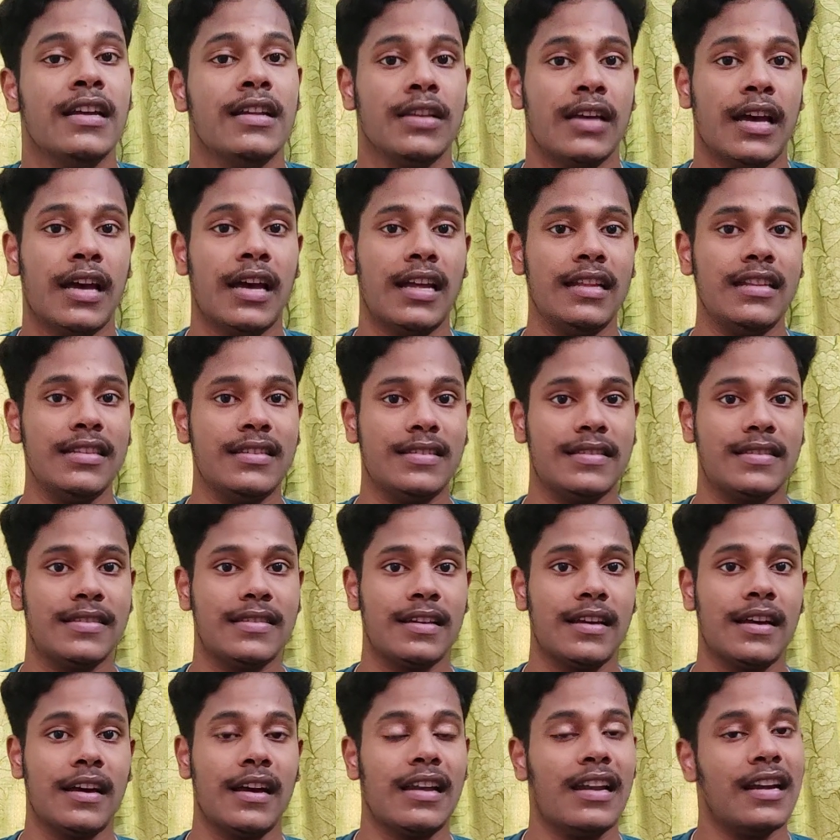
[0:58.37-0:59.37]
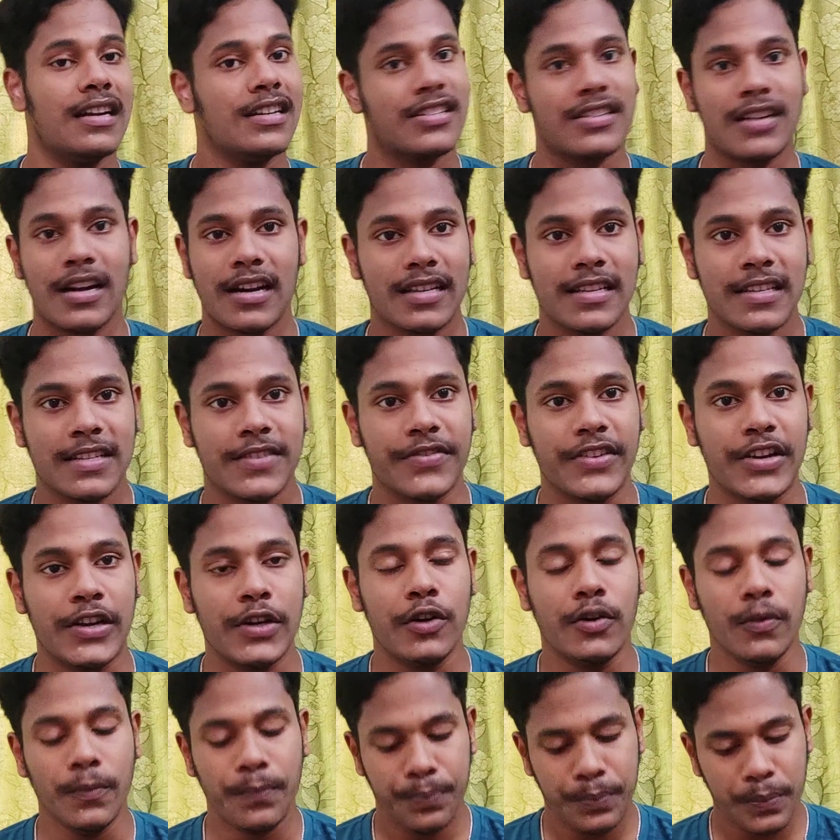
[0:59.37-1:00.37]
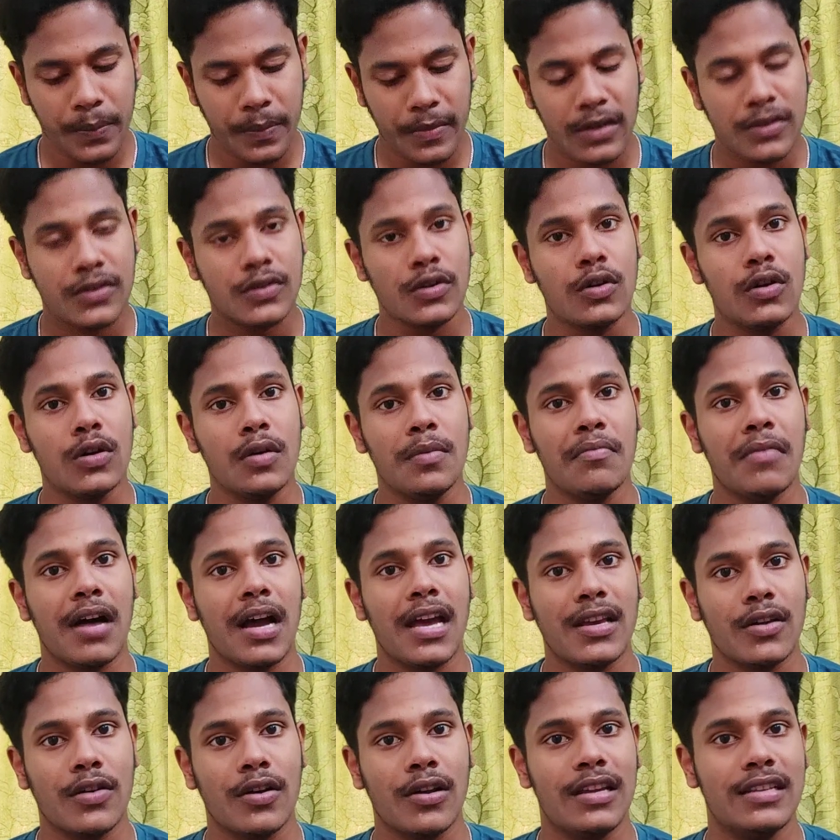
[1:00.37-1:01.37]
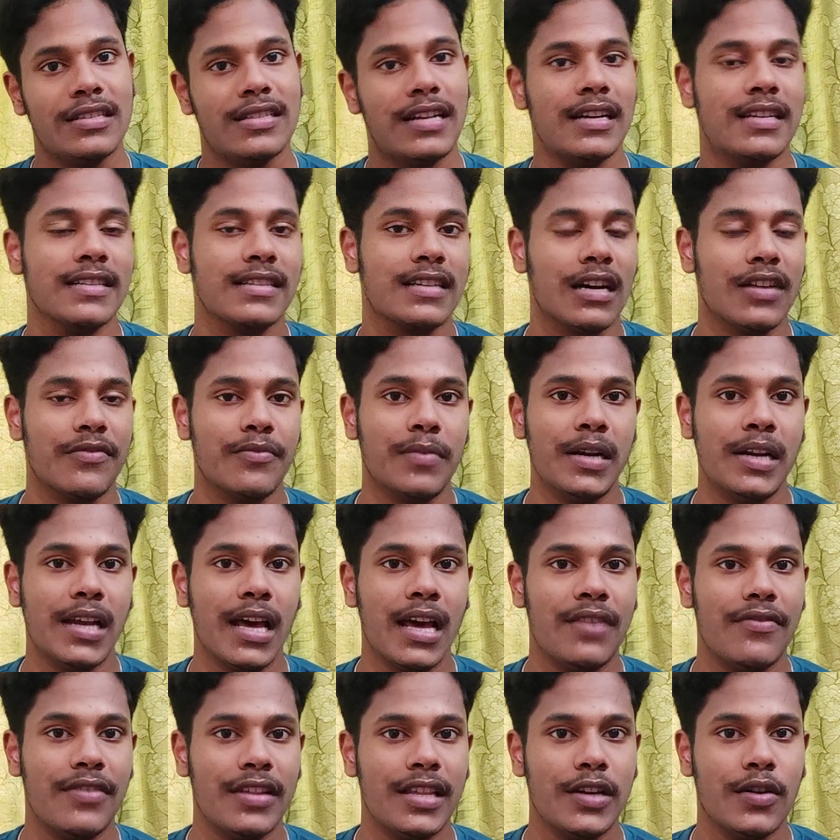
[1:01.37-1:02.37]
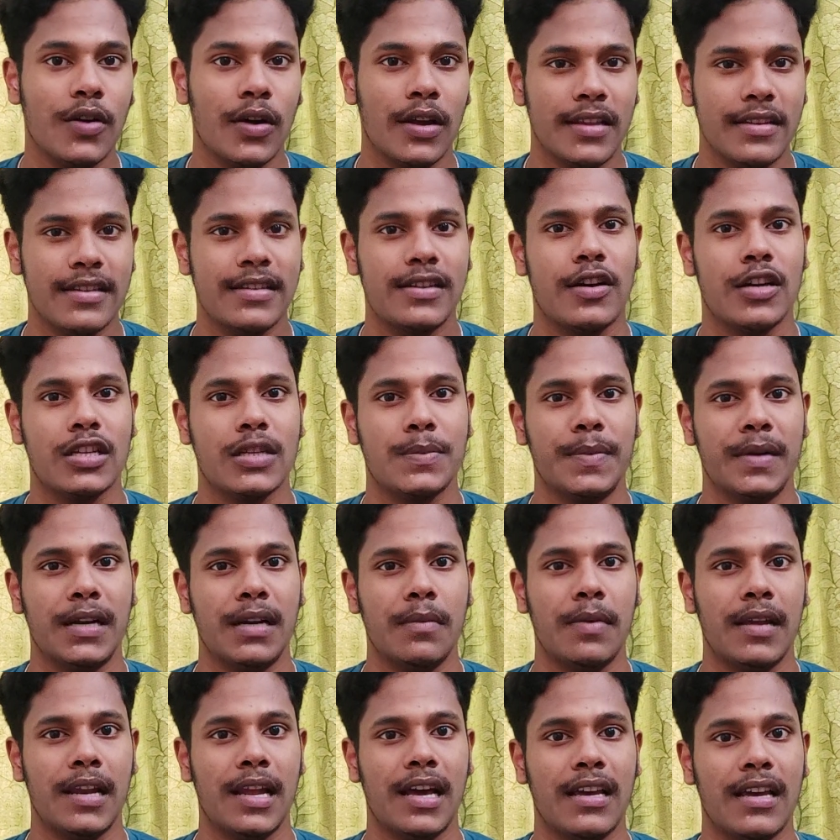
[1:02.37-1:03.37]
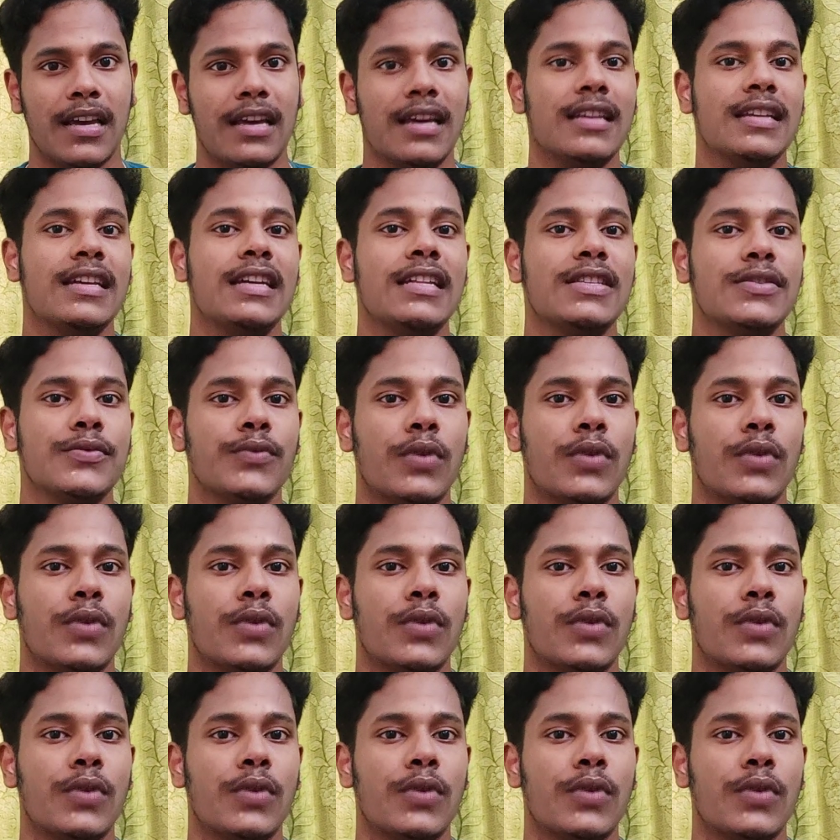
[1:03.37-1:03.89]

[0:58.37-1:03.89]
Hence, let's start this video. So my college, that is Government Ayurvedic College and Hospital Balangir, it's